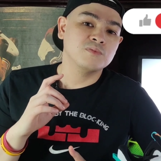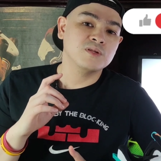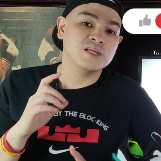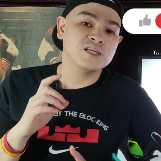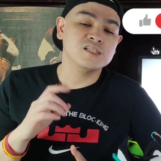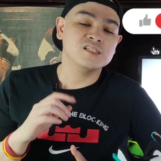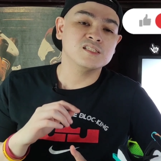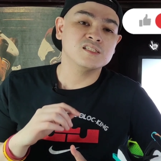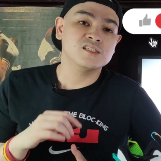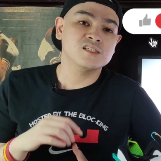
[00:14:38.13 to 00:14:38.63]

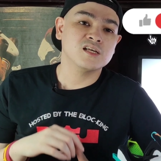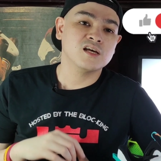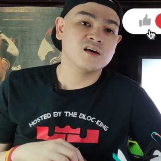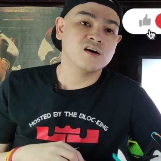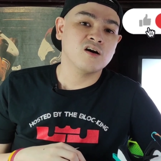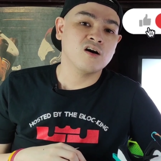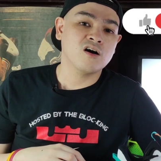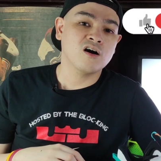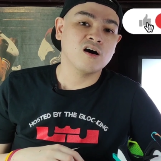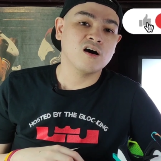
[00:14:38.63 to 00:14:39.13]
please
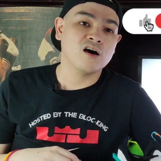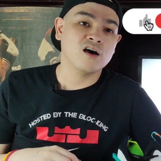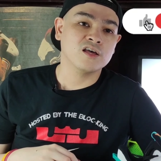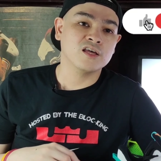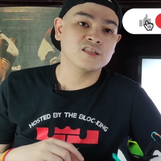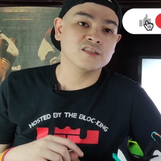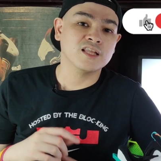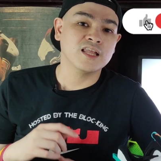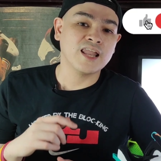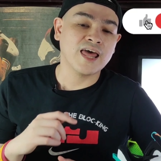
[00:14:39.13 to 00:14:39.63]
uh,
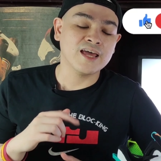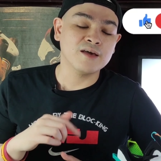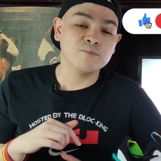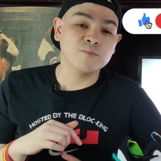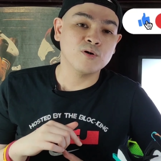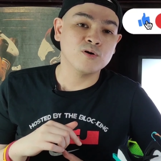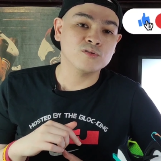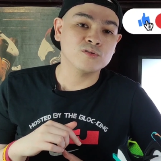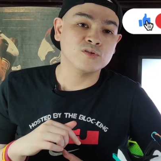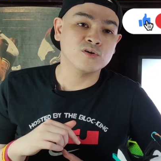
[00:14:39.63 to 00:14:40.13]
hit the like
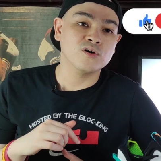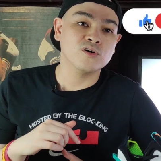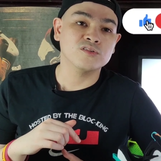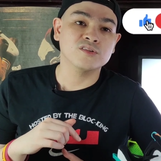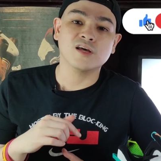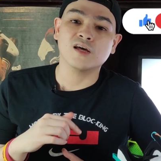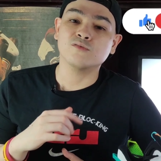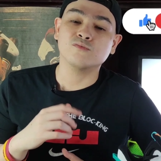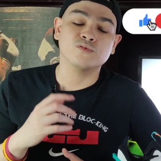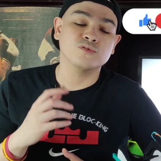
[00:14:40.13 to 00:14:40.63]

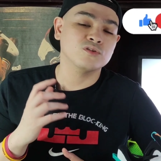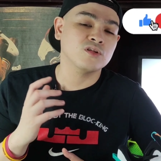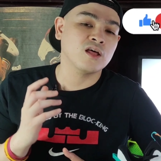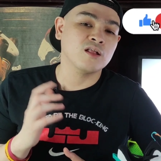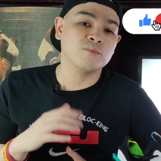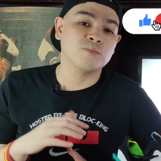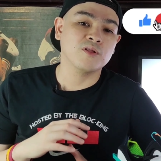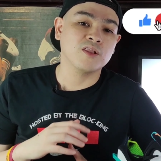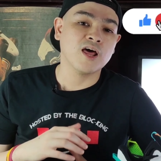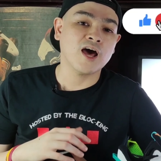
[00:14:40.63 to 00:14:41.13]
button, that would
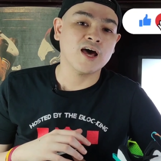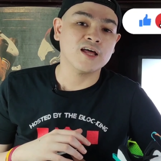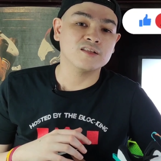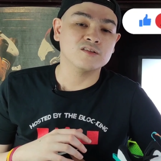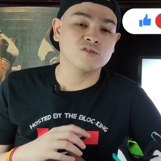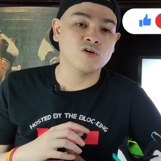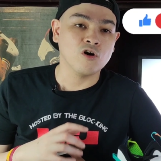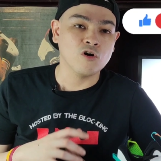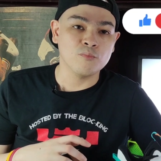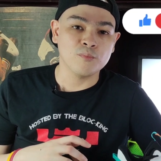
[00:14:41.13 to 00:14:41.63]
help a
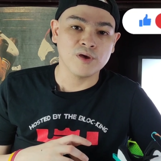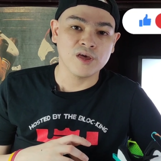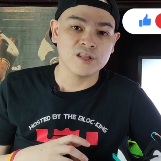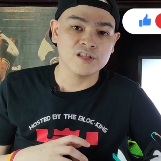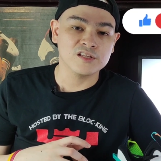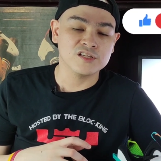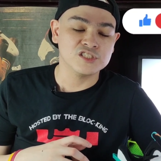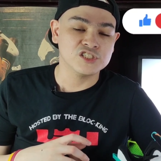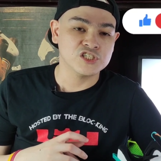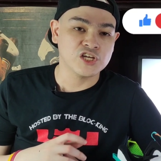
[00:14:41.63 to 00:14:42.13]
lot.
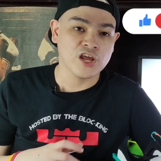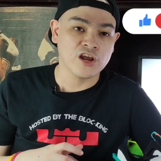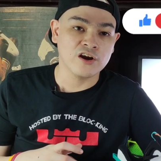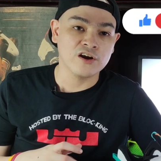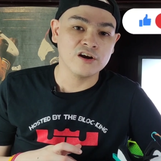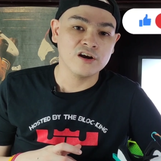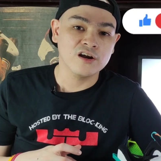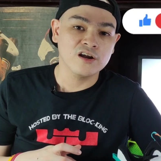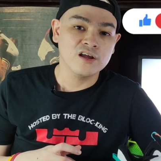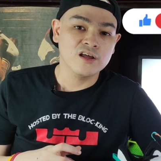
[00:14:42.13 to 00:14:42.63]
Comment,
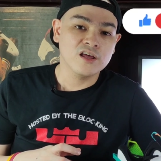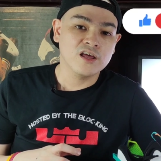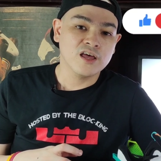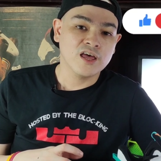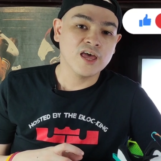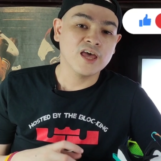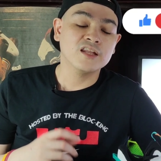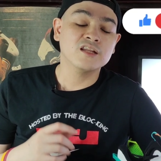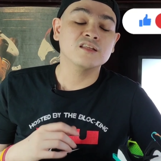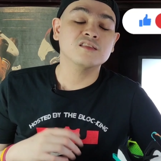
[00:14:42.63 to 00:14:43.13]
share,
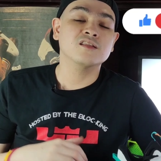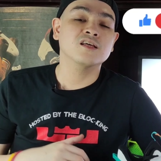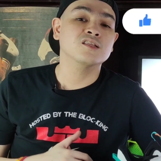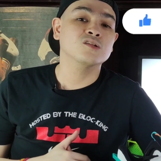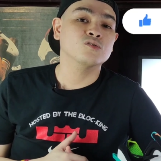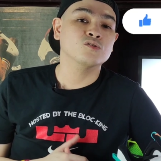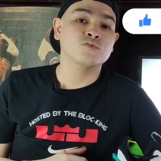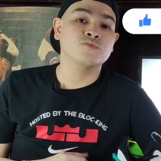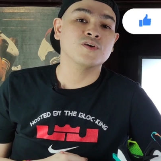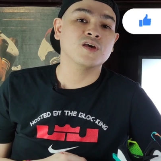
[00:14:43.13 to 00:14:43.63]
and hit the
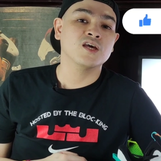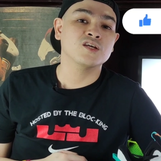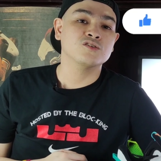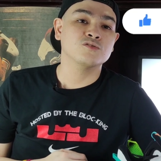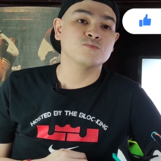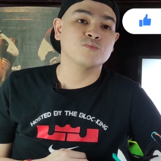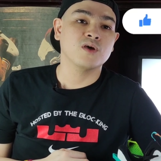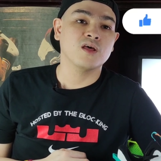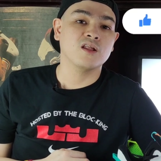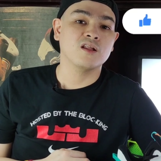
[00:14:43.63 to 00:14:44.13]

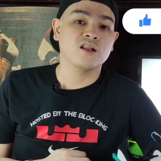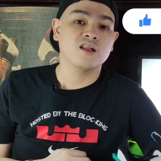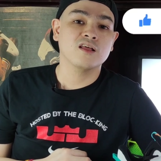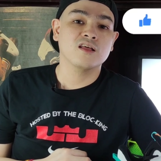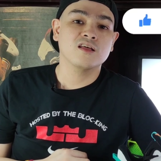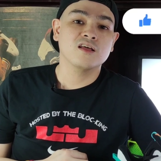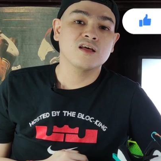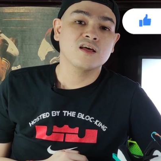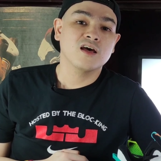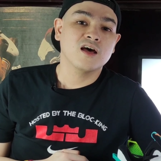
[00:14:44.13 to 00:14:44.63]
notification bell.
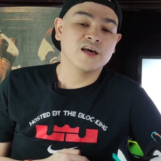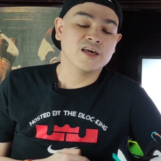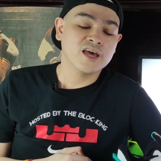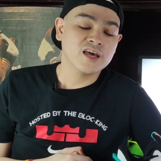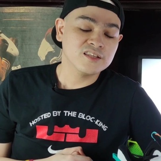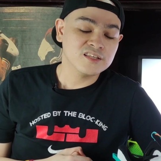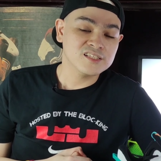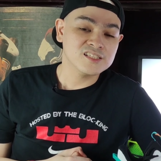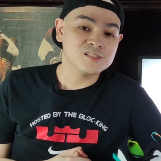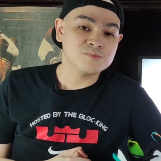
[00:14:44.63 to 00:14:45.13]

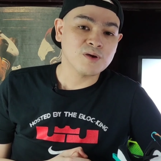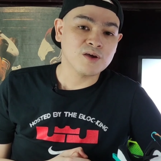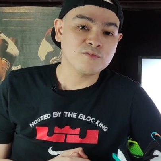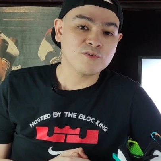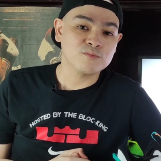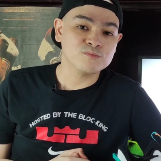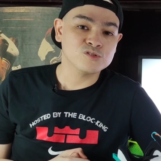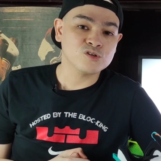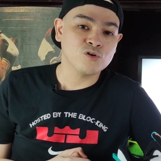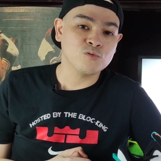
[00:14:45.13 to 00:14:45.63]
Again, this is Mike
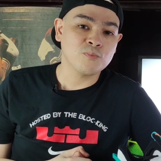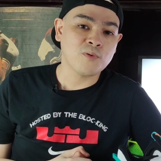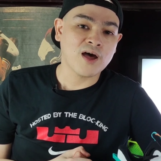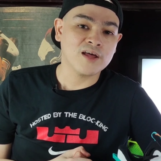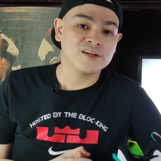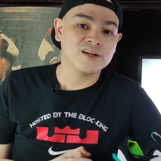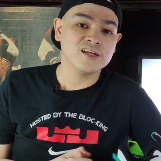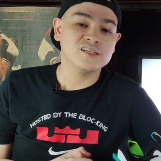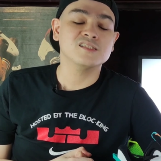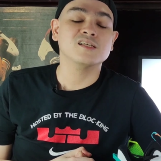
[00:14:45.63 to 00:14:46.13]
from Sole
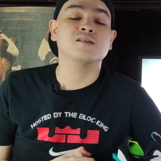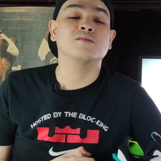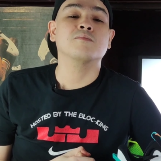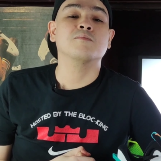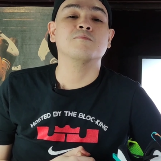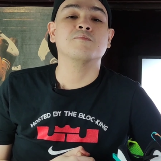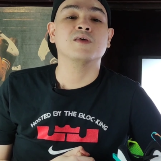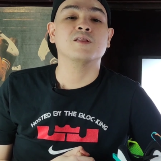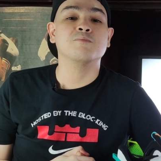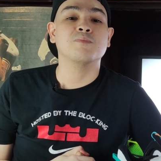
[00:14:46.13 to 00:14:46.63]
Padres
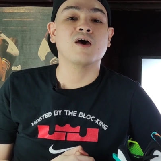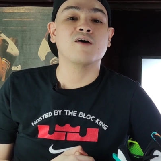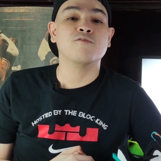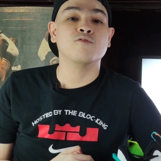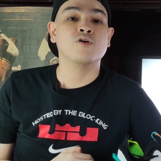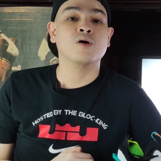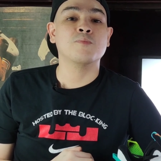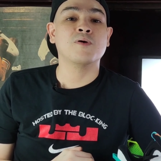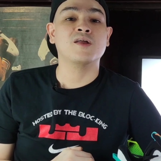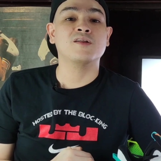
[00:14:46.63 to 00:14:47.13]
in, in
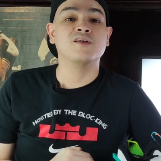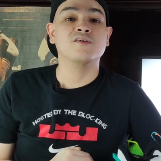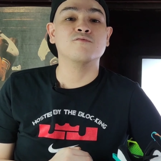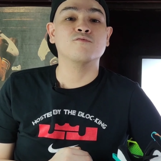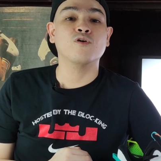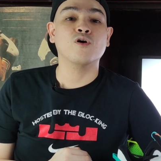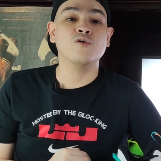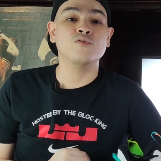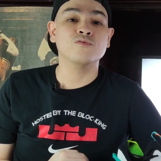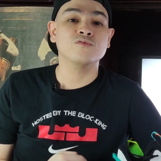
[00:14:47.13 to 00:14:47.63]
behalf of
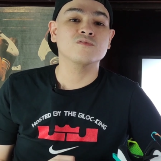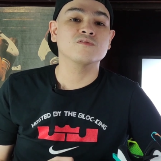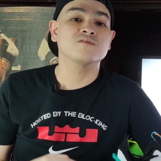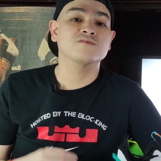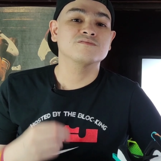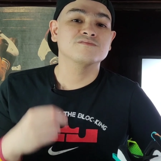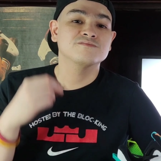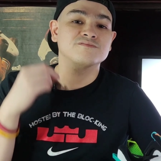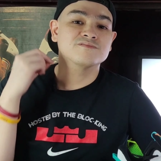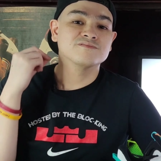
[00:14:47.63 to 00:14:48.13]
Kapadring Von.
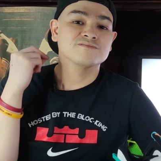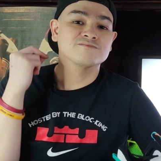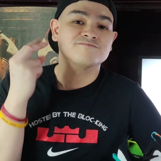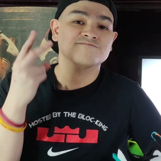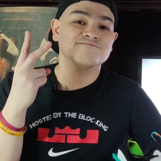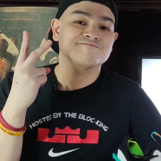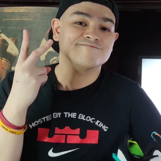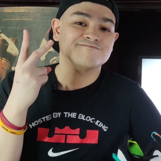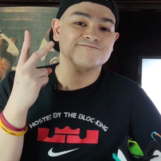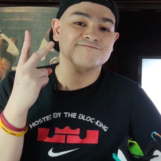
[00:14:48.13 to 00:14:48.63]

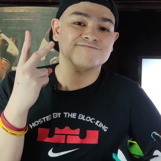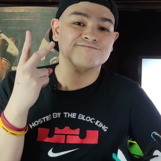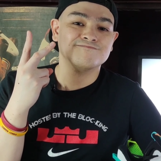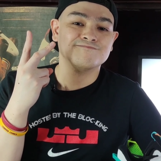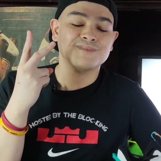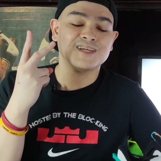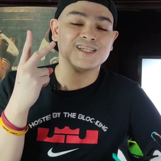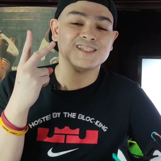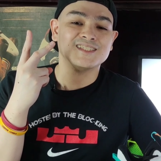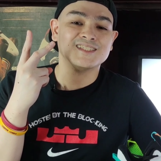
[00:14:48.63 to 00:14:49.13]

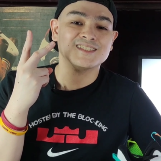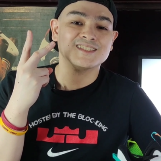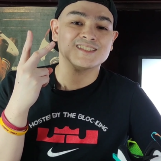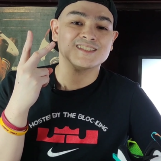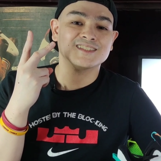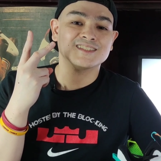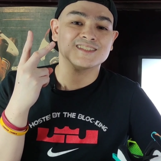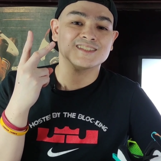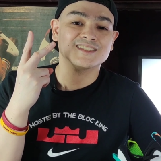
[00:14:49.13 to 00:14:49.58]
Peace.